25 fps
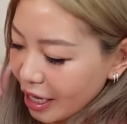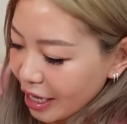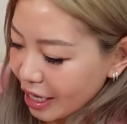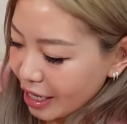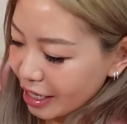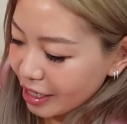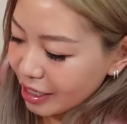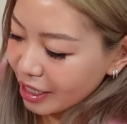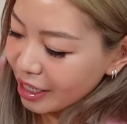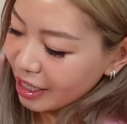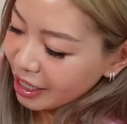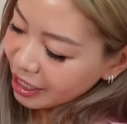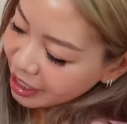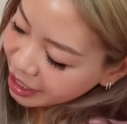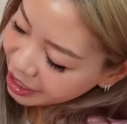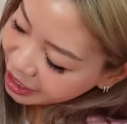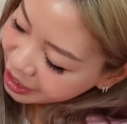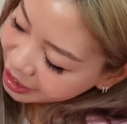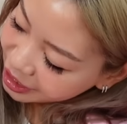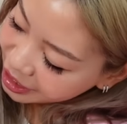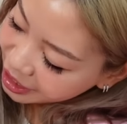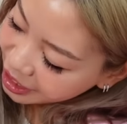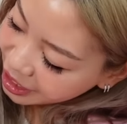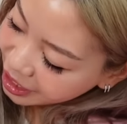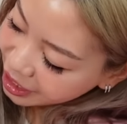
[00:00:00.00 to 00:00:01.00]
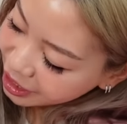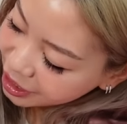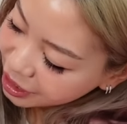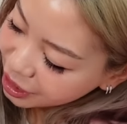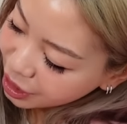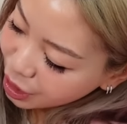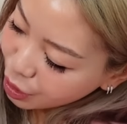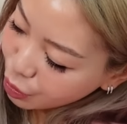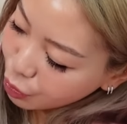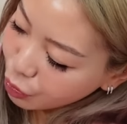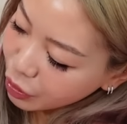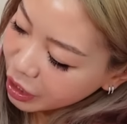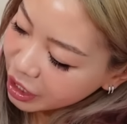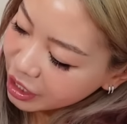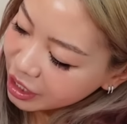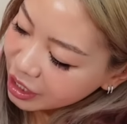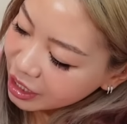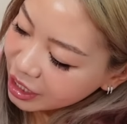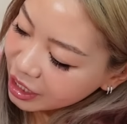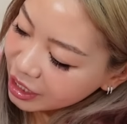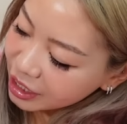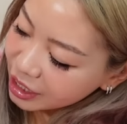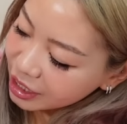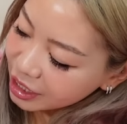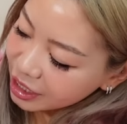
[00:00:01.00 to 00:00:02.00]
and it says What It
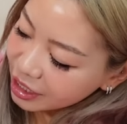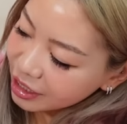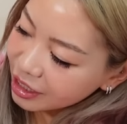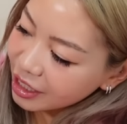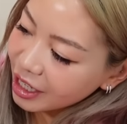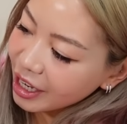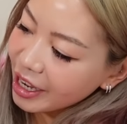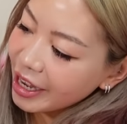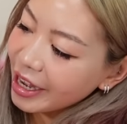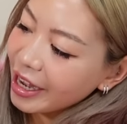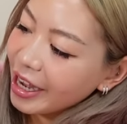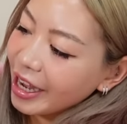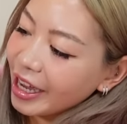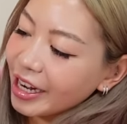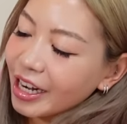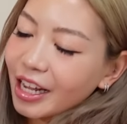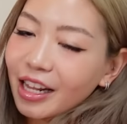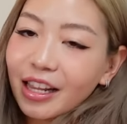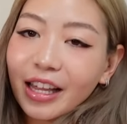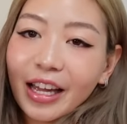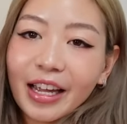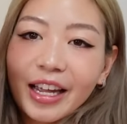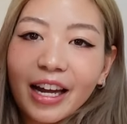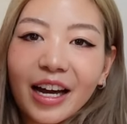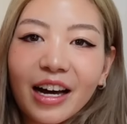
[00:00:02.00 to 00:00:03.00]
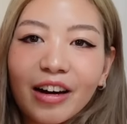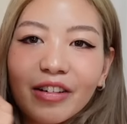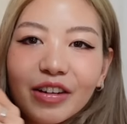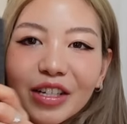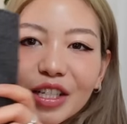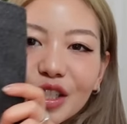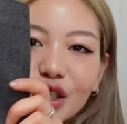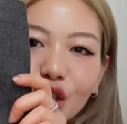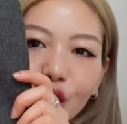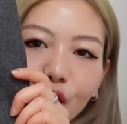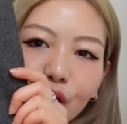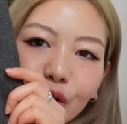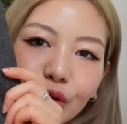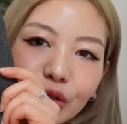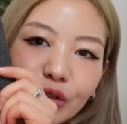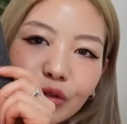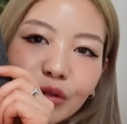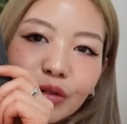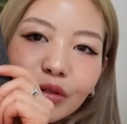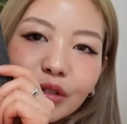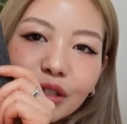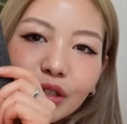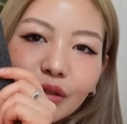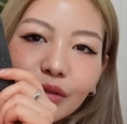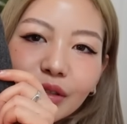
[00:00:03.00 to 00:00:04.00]
Isn't and I like how it's
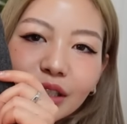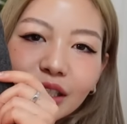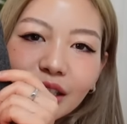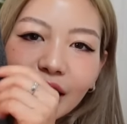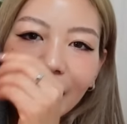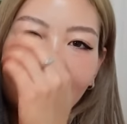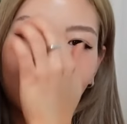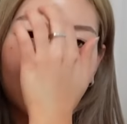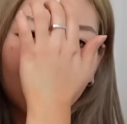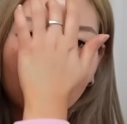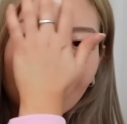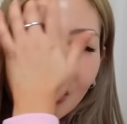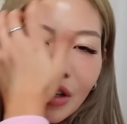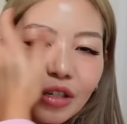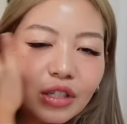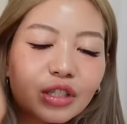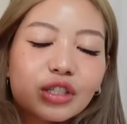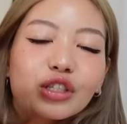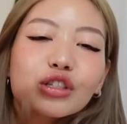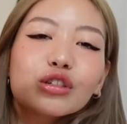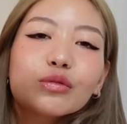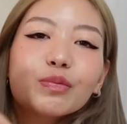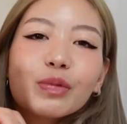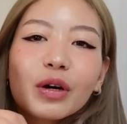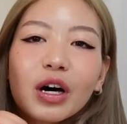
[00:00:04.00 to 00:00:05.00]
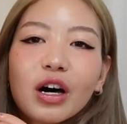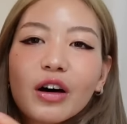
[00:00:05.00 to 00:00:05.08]
tonal so it's like not super